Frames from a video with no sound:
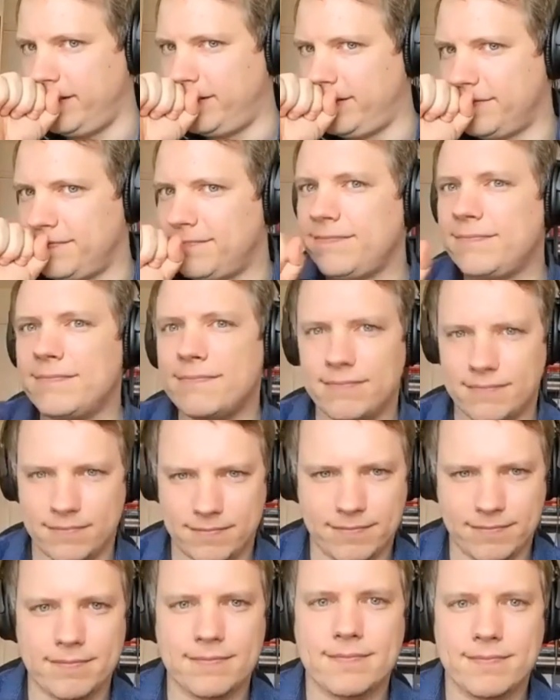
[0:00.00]
kind of stance.
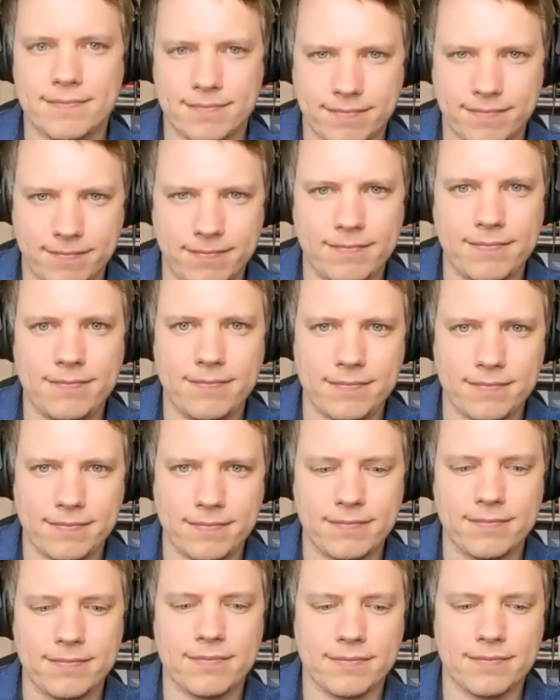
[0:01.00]
So, in my
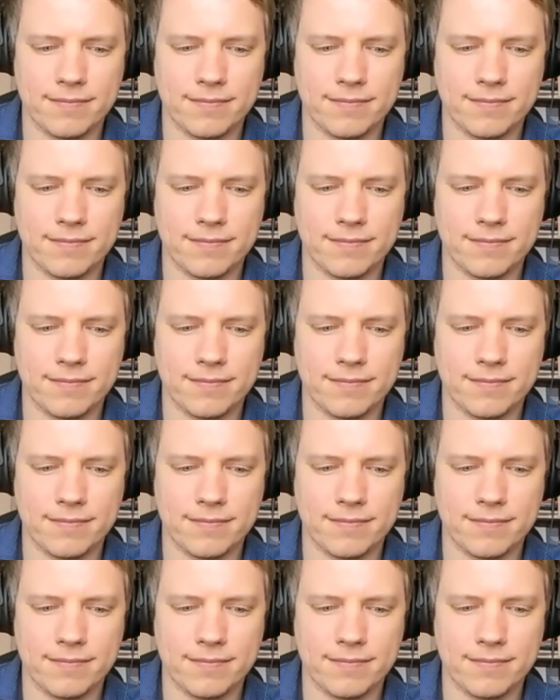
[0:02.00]
coaching